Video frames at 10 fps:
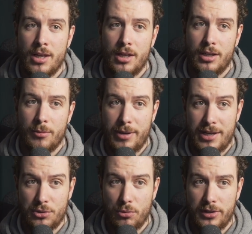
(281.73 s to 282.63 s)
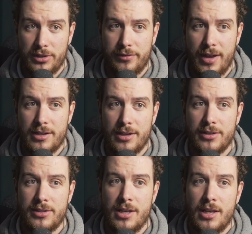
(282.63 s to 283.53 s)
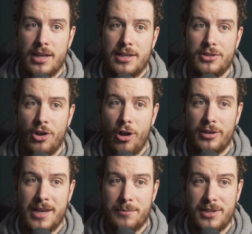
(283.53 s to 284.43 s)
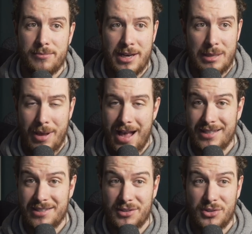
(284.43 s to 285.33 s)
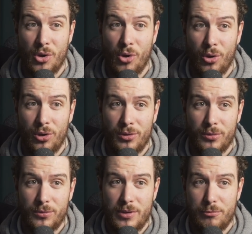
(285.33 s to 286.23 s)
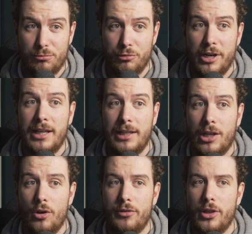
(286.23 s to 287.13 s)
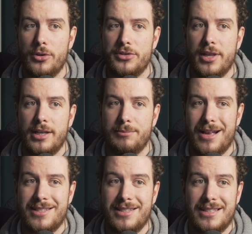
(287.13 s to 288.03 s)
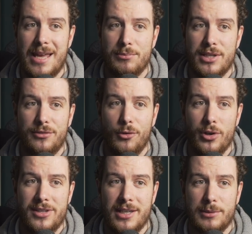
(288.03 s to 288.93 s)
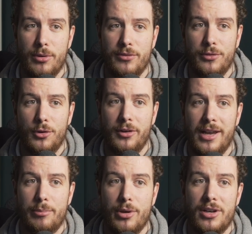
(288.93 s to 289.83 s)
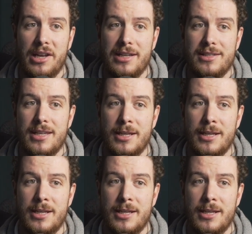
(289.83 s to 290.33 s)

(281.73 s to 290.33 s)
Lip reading: compared to other defenders. He's not attempted many passes at all. He's really low for those things. Passes attempted 46.48 per 90.